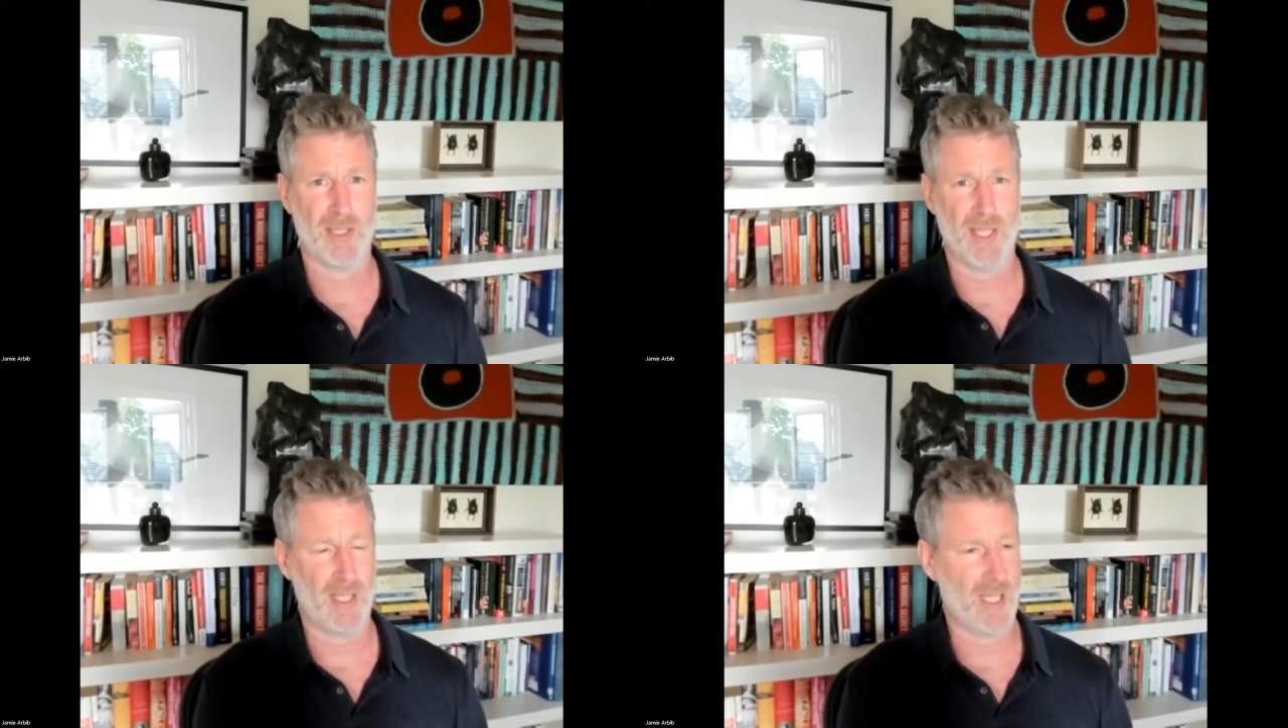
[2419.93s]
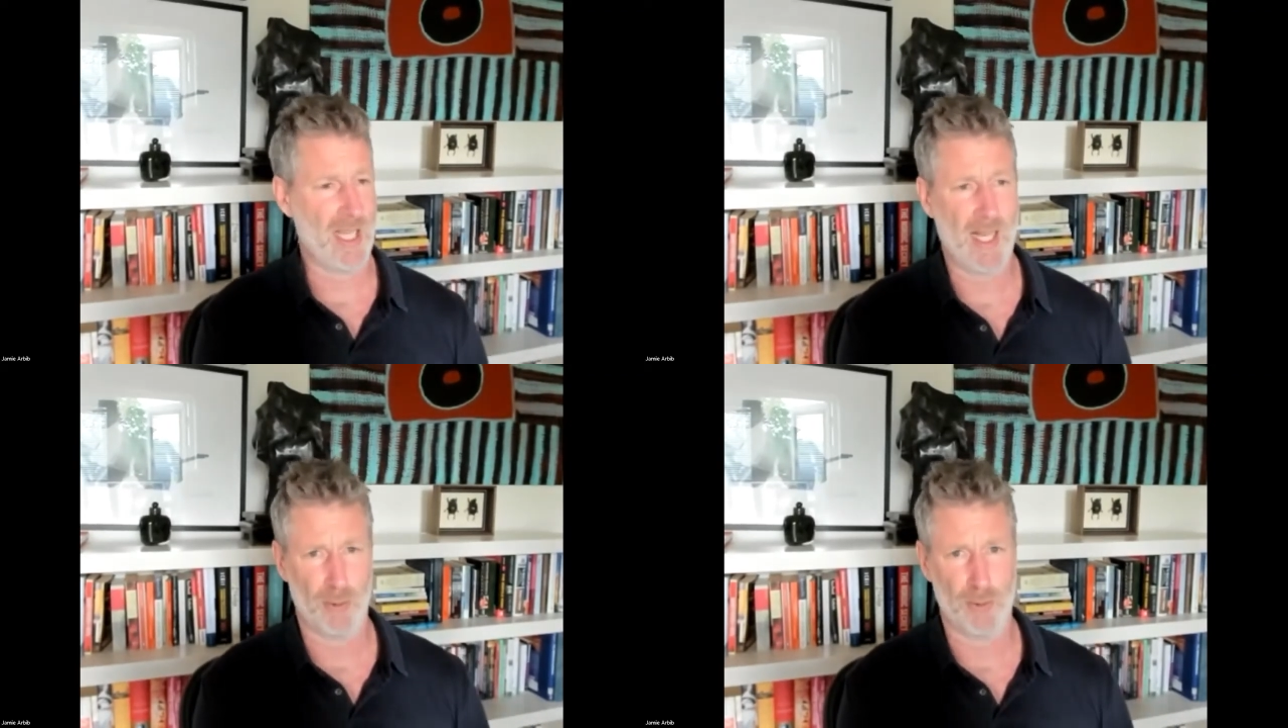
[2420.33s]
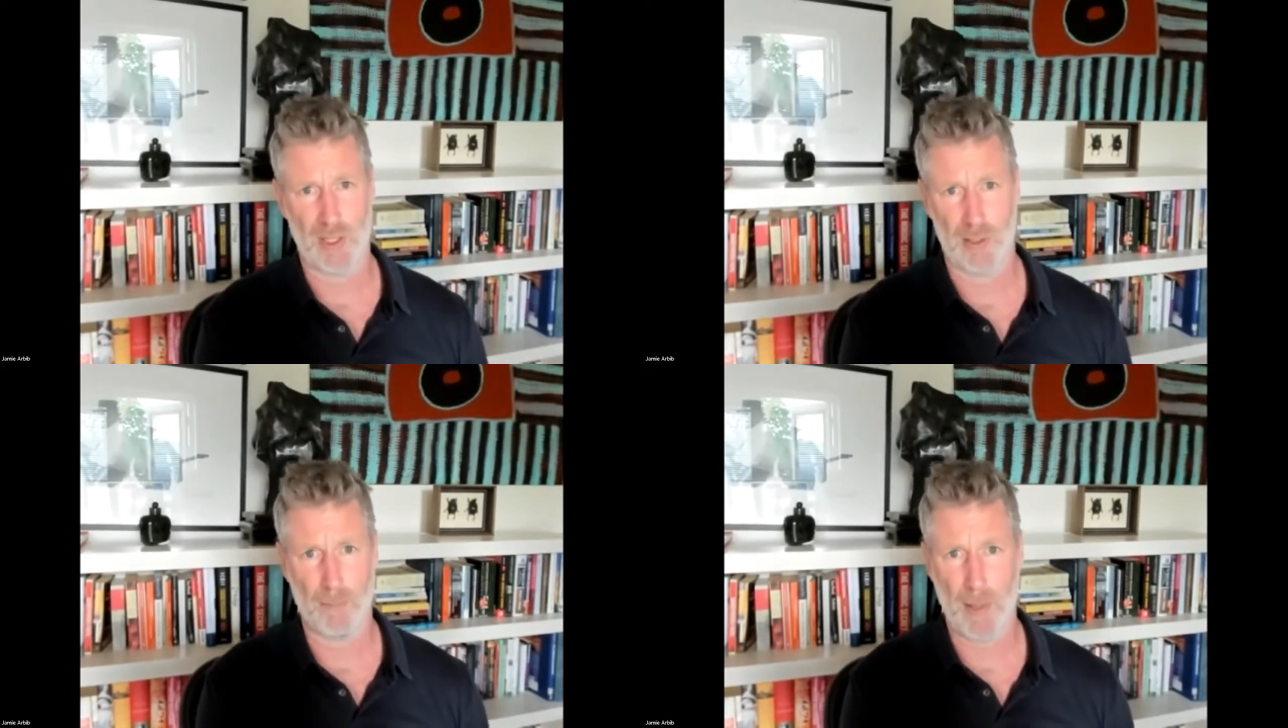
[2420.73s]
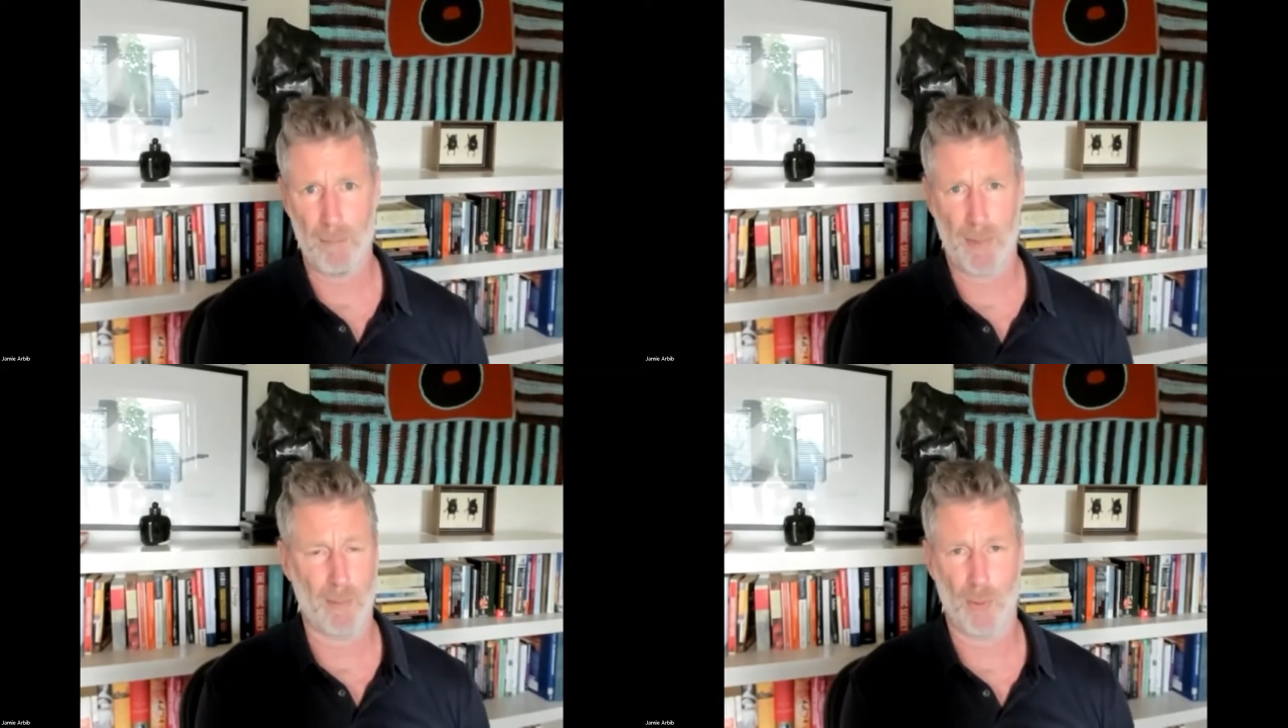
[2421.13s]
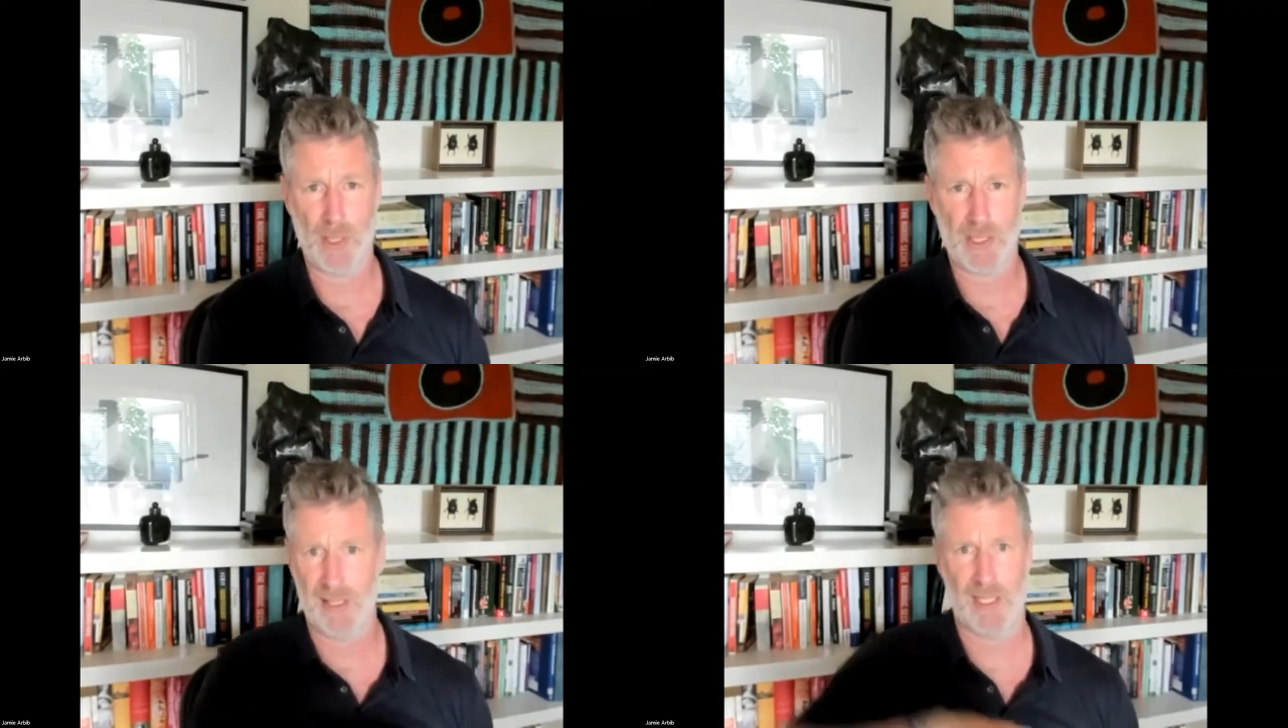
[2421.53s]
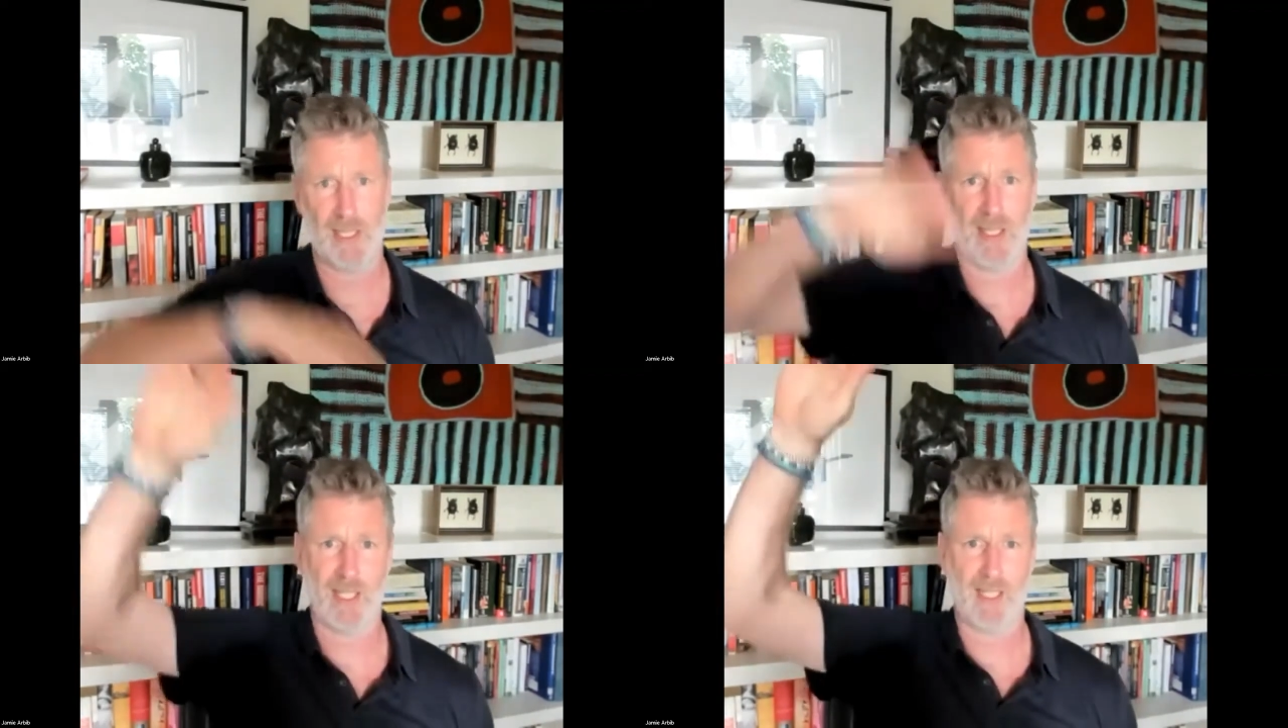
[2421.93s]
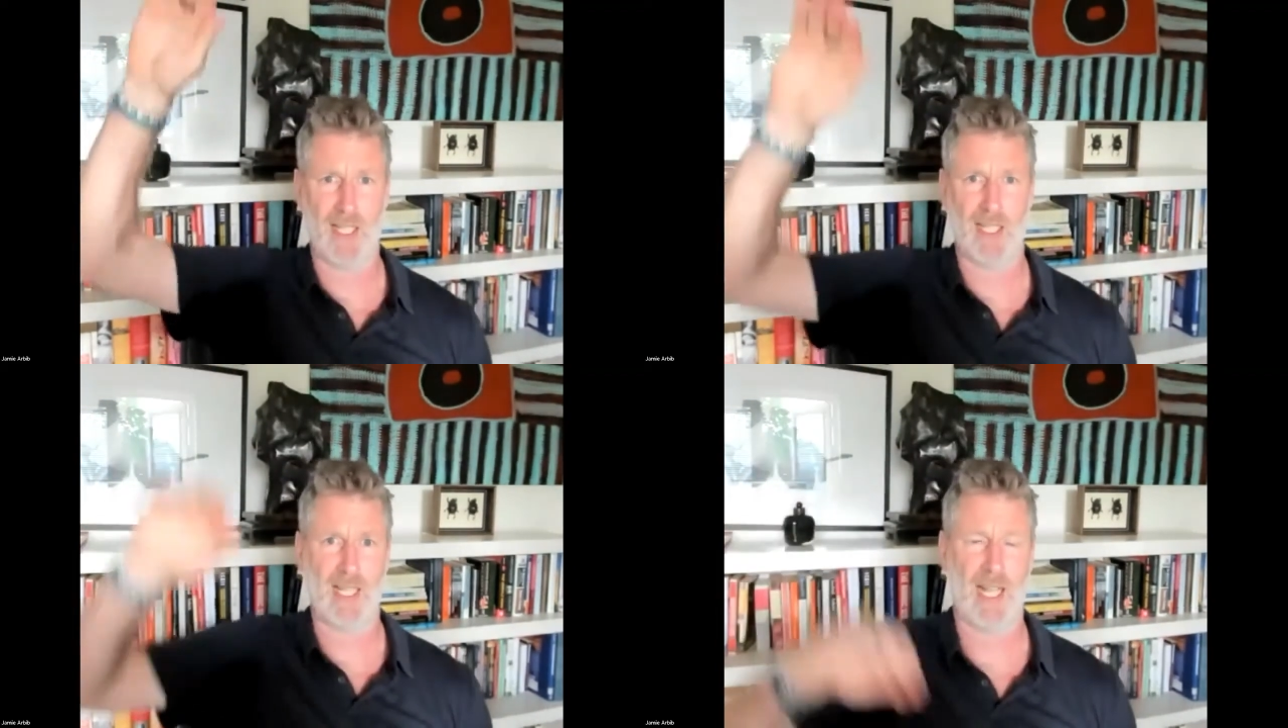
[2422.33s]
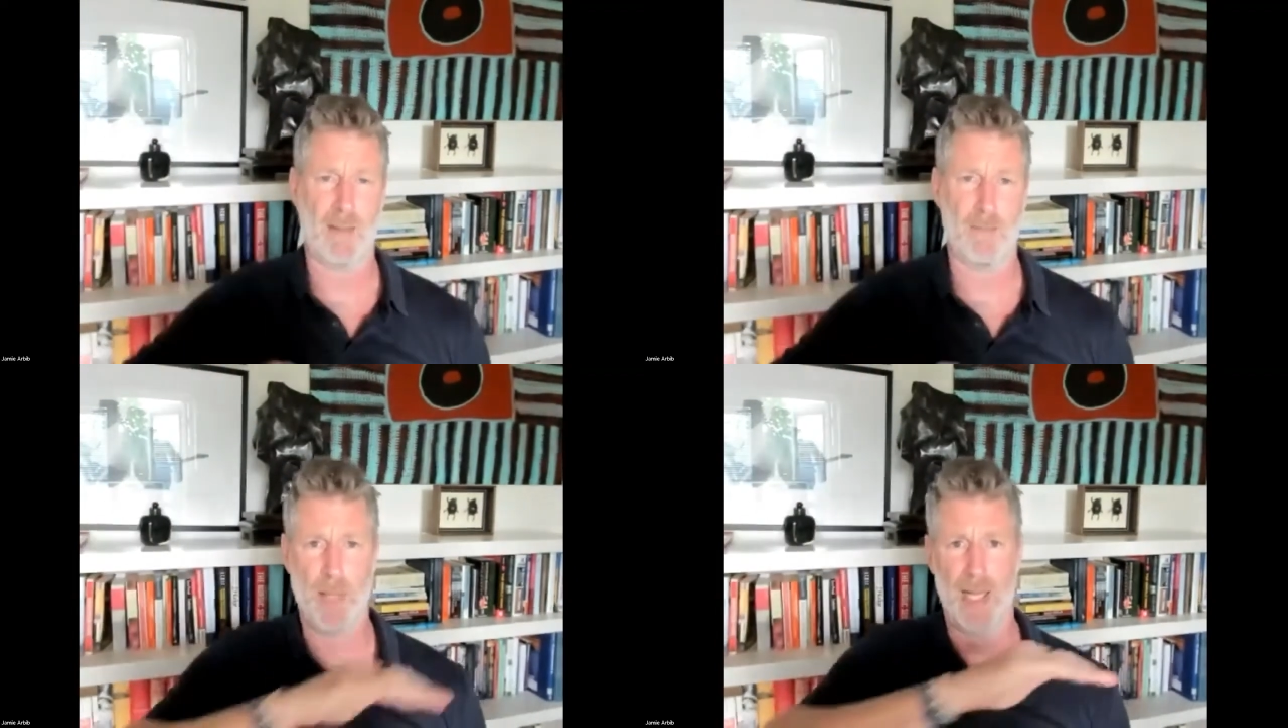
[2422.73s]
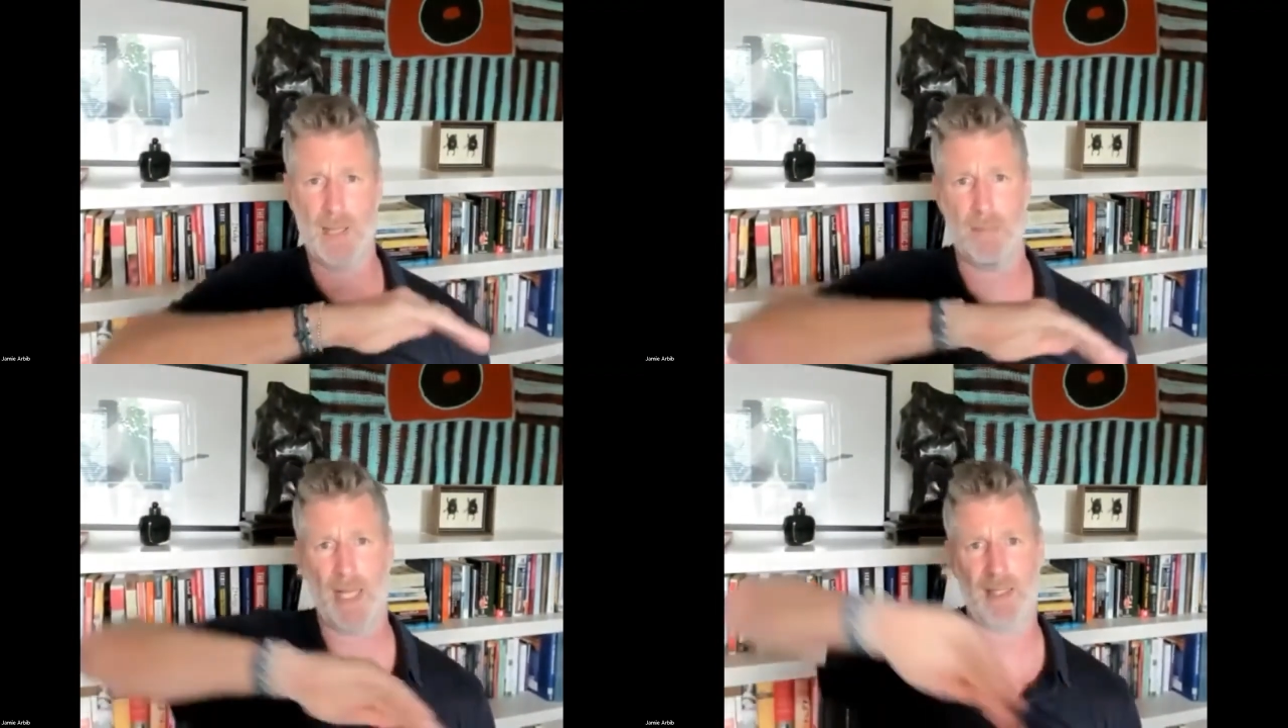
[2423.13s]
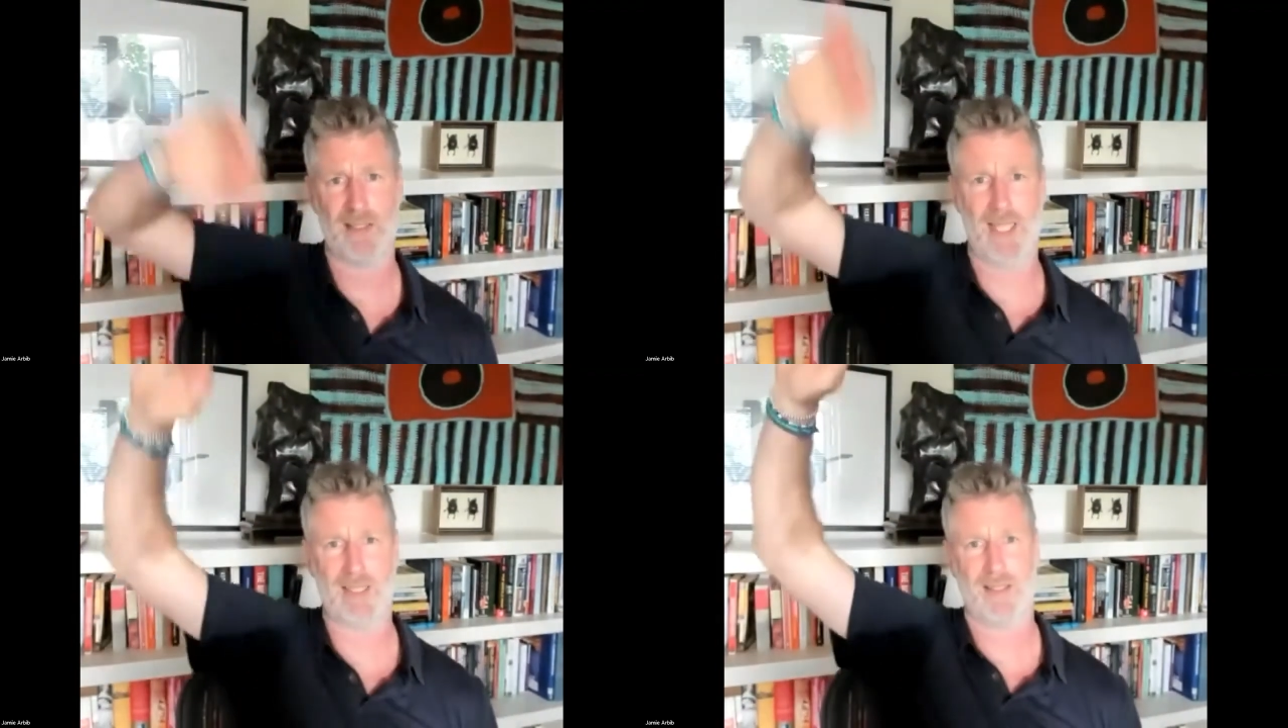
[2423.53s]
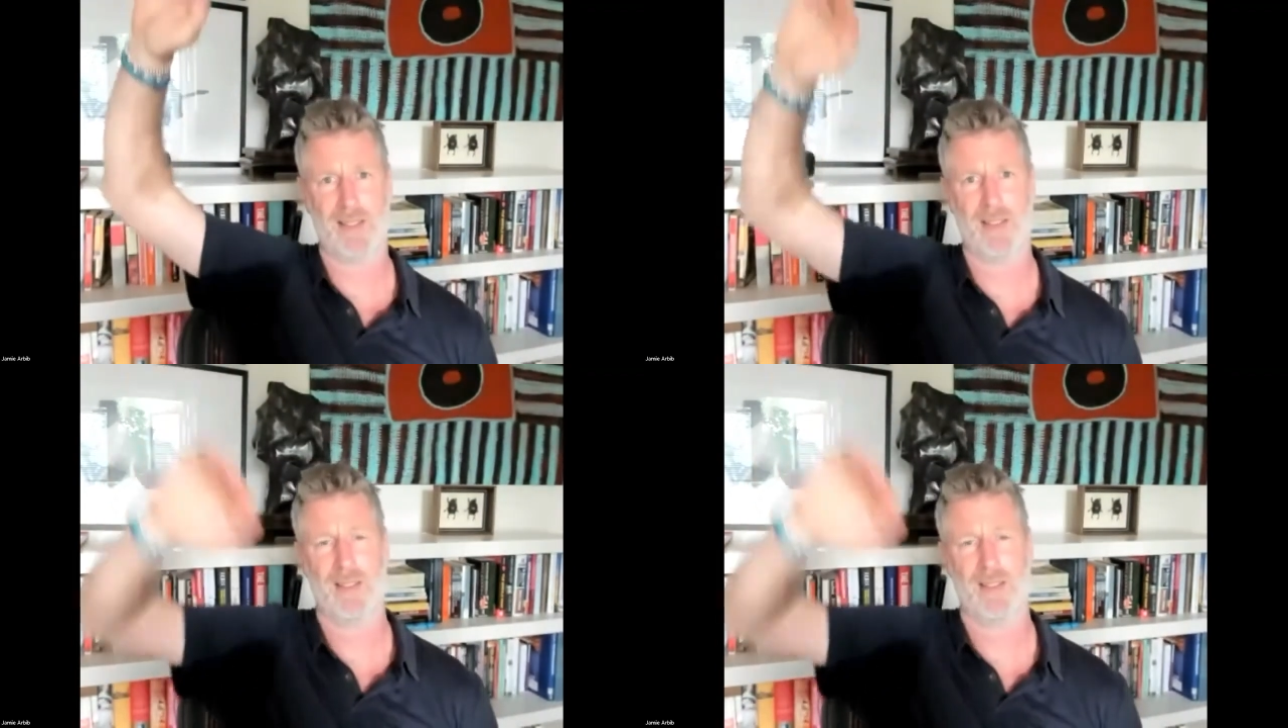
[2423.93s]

And it was a little bumpy, but we did it, and it barely made a dent in